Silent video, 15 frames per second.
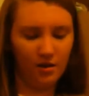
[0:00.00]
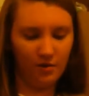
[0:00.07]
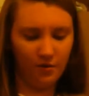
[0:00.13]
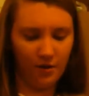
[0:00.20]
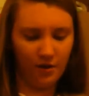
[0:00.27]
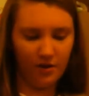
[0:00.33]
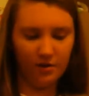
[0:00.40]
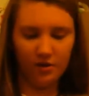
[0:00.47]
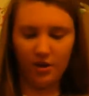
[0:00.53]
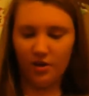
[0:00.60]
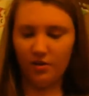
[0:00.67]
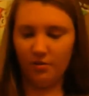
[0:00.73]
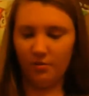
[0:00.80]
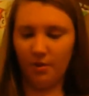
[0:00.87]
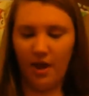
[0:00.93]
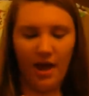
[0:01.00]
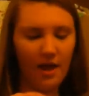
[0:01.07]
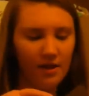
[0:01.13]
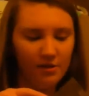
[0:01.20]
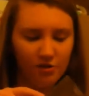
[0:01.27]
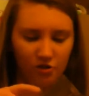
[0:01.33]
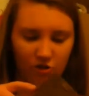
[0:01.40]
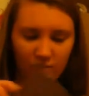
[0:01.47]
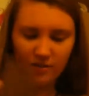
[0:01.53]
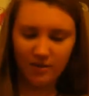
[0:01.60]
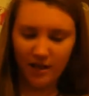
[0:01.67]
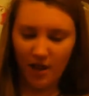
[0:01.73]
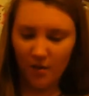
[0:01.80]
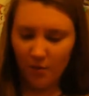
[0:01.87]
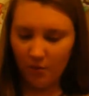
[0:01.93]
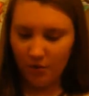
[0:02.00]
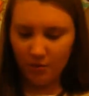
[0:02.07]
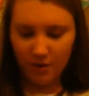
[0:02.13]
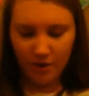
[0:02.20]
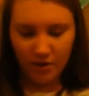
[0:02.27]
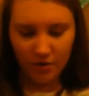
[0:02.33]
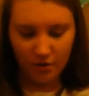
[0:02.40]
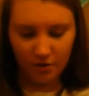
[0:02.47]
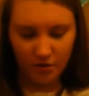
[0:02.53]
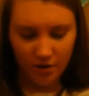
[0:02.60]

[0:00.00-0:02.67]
We can turn the pages, that would be good.